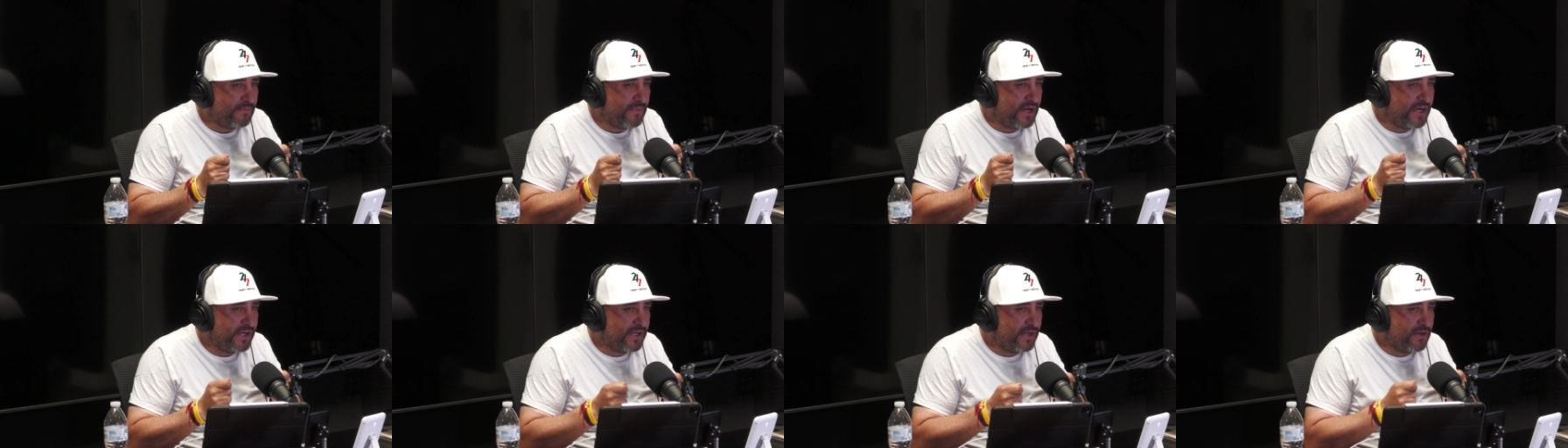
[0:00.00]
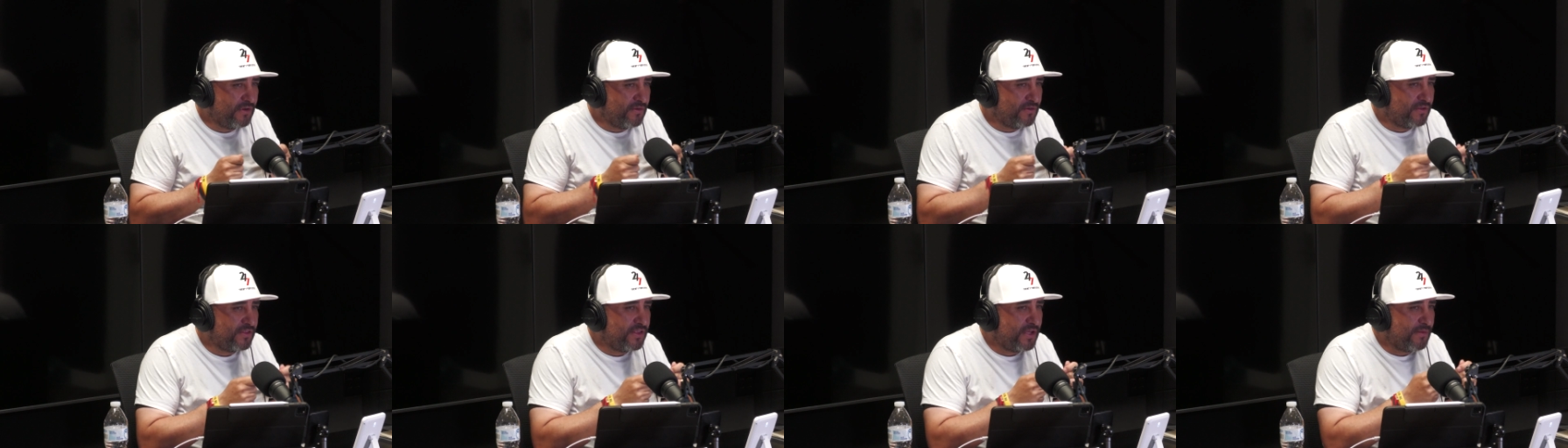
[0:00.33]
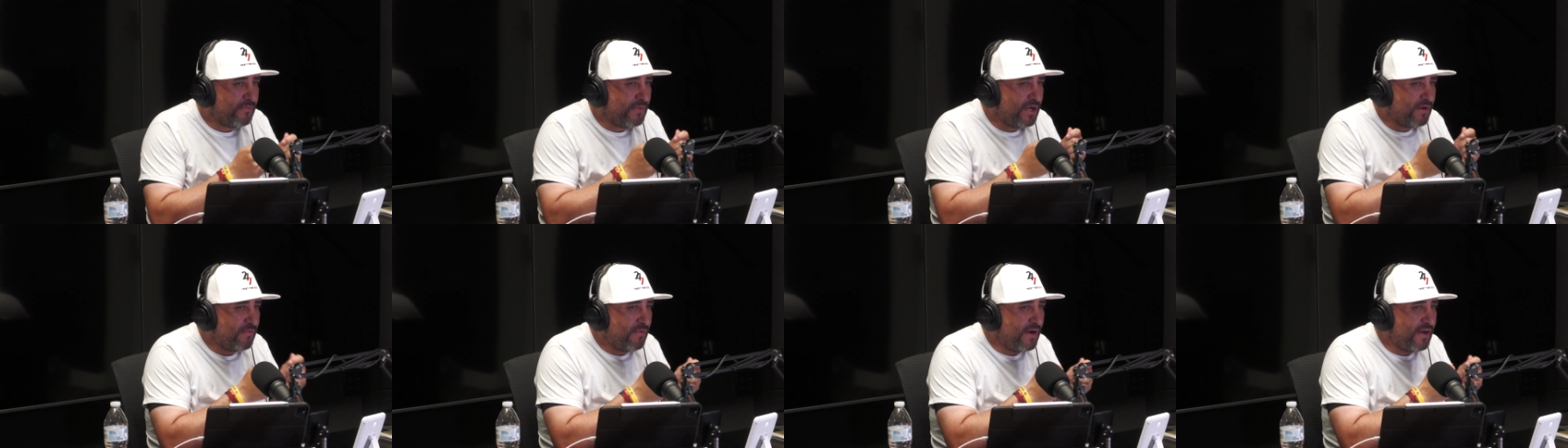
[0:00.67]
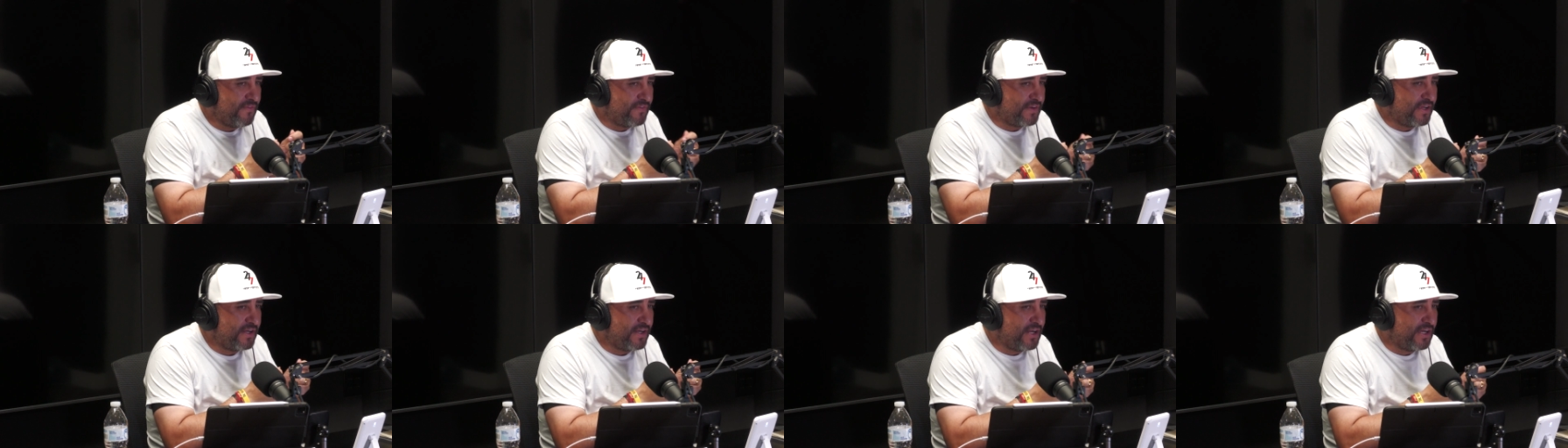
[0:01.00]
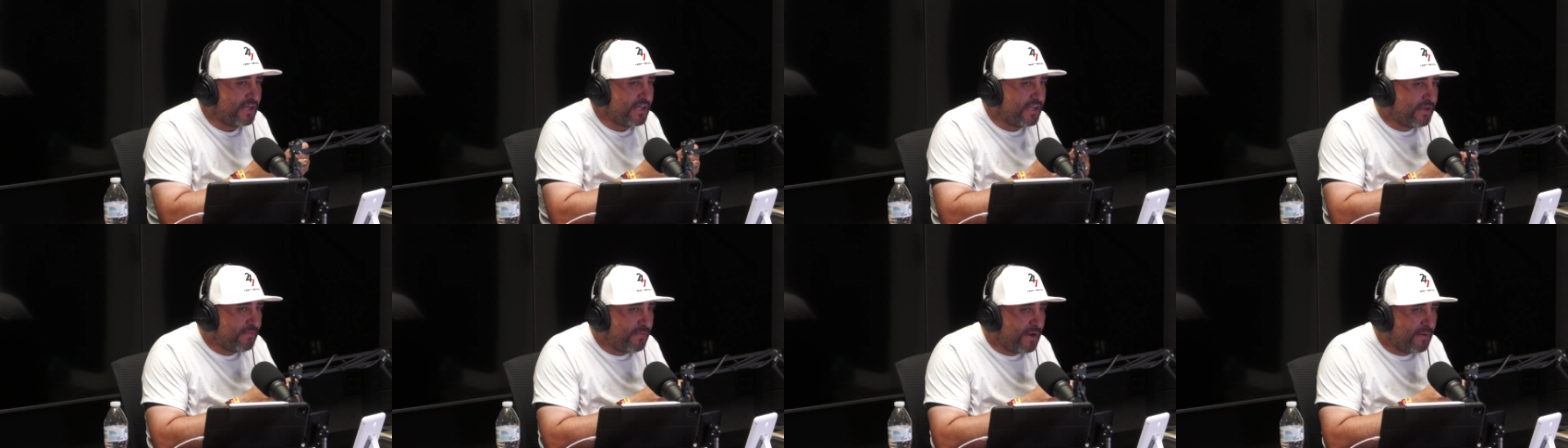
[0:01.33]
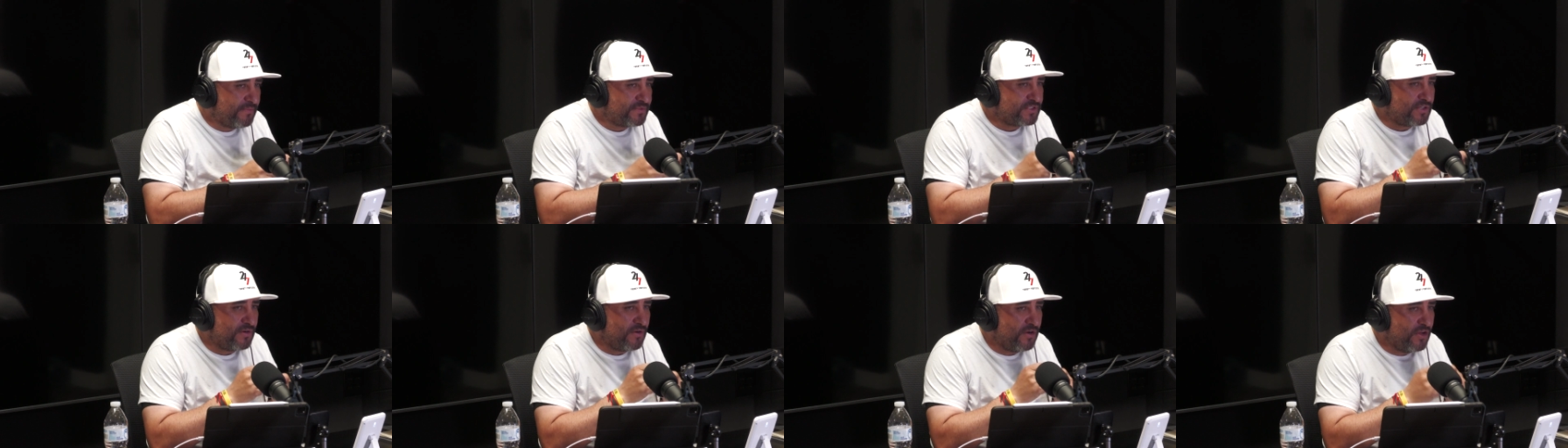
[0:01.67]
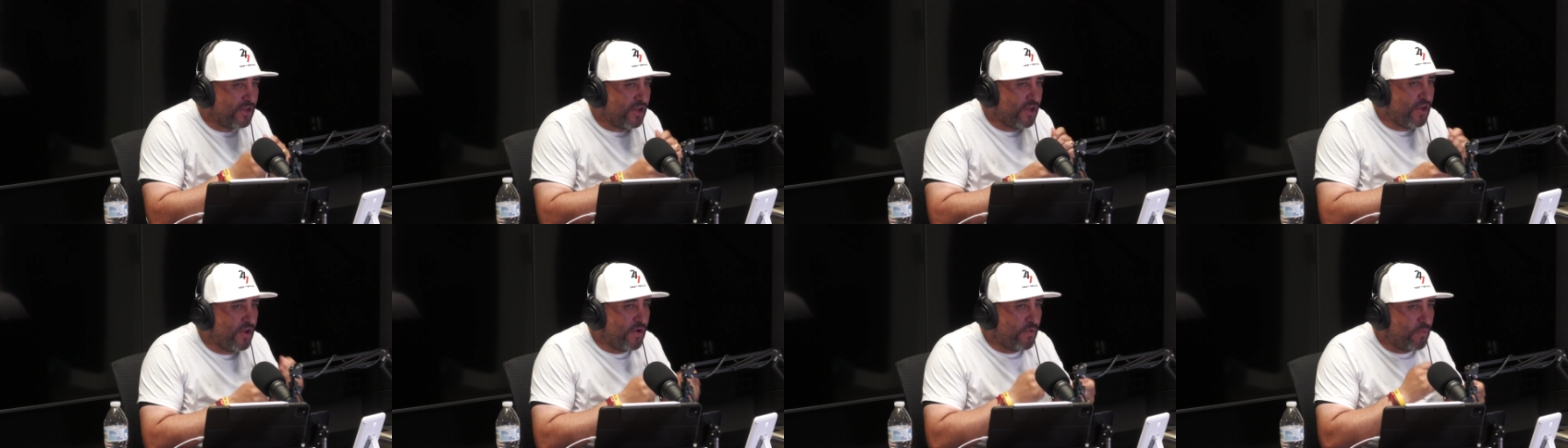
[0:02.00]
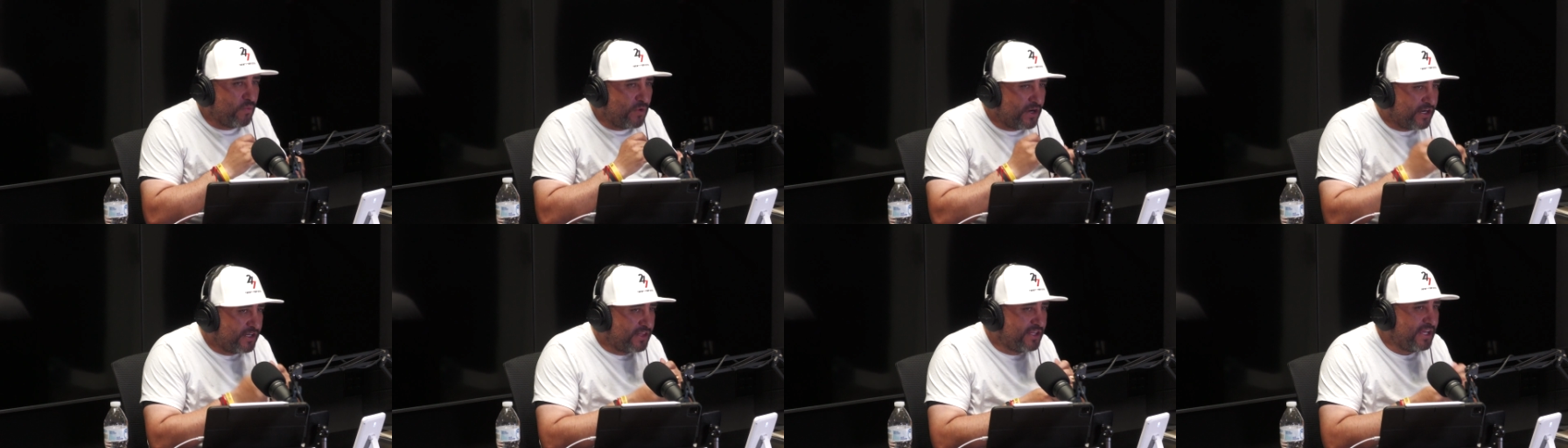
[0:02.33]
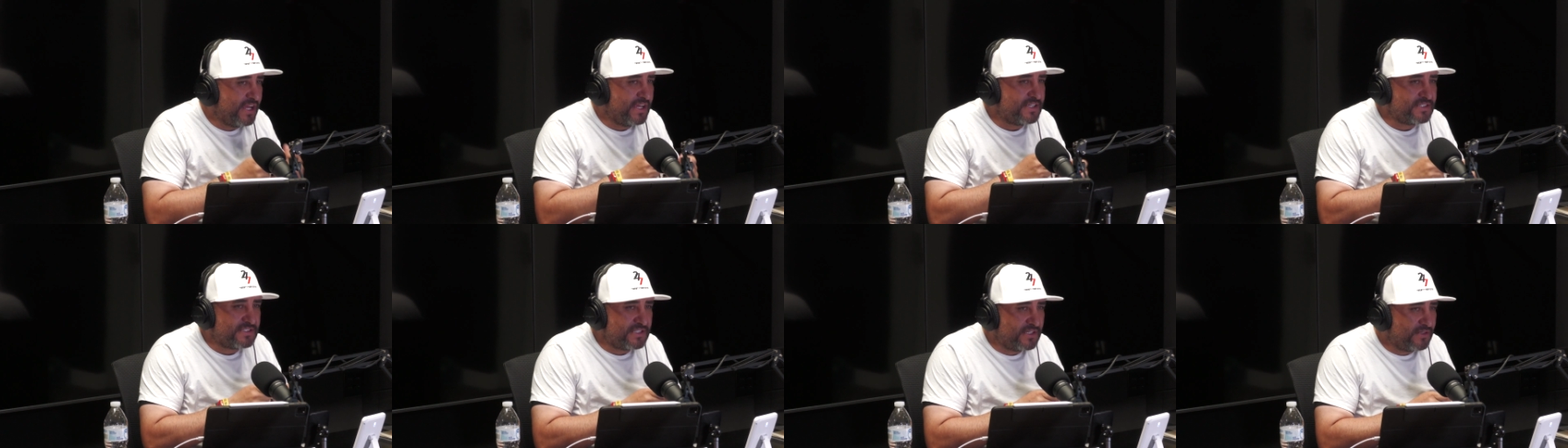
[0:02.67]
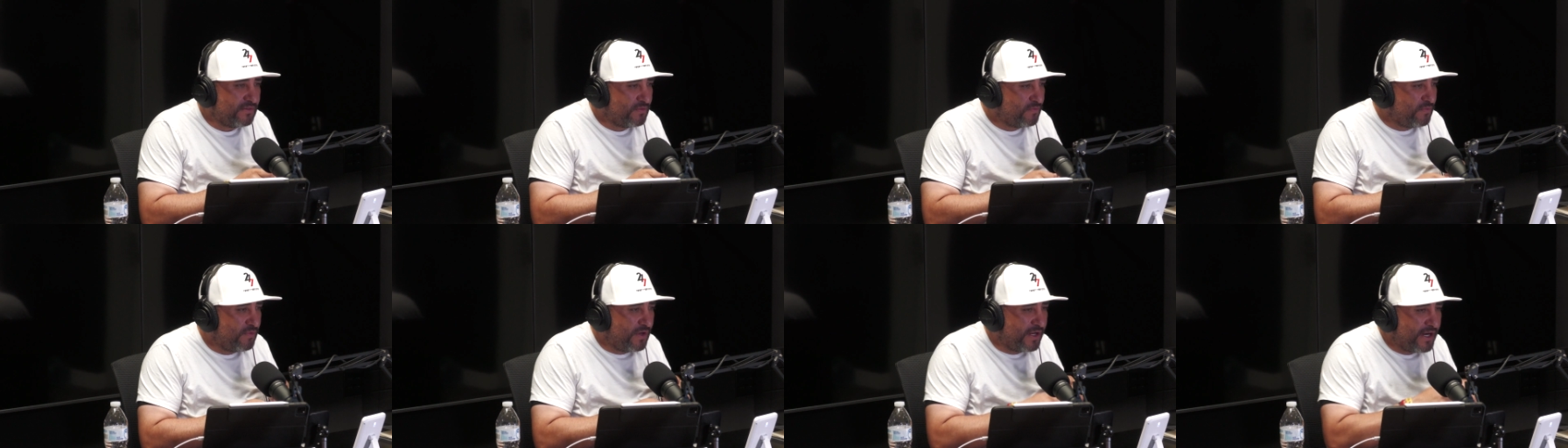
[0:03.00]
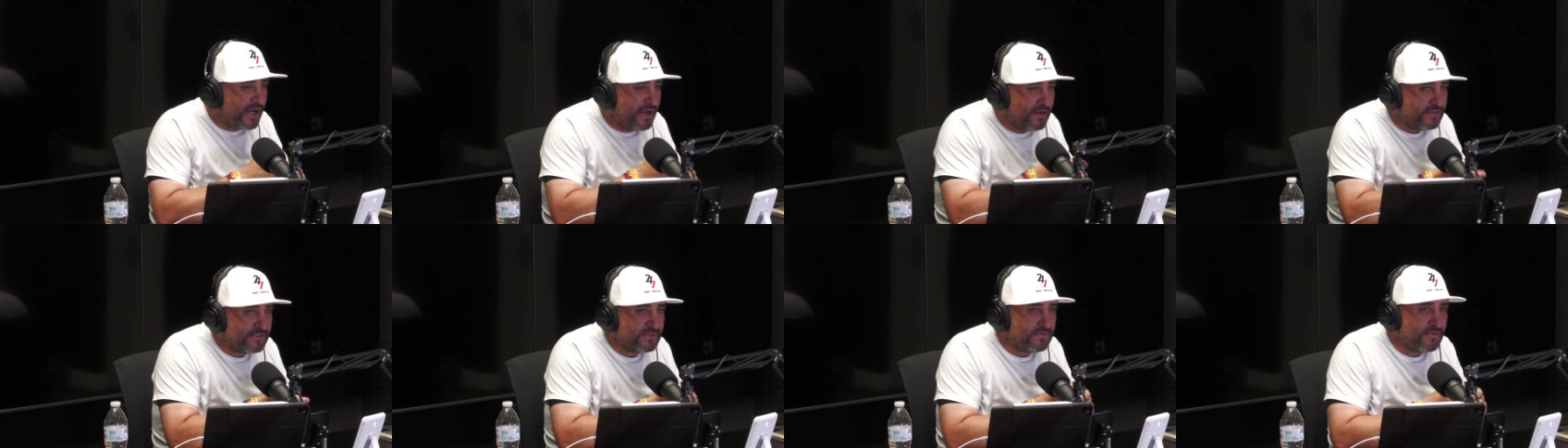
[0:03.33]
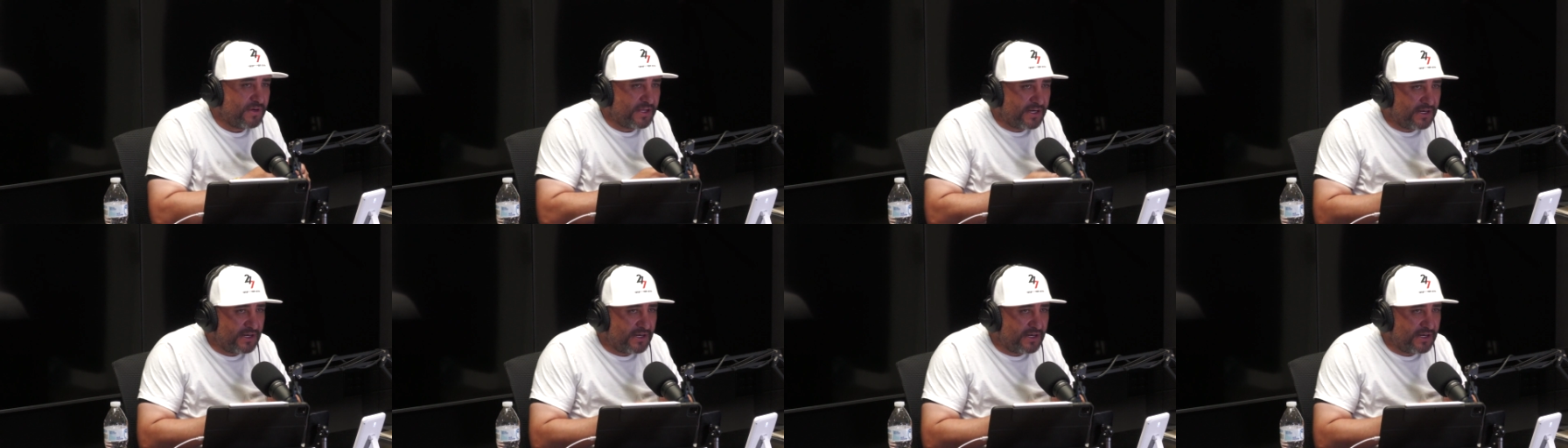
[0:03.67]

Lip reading: I knew that my wife cannot give up. So we're testing what else.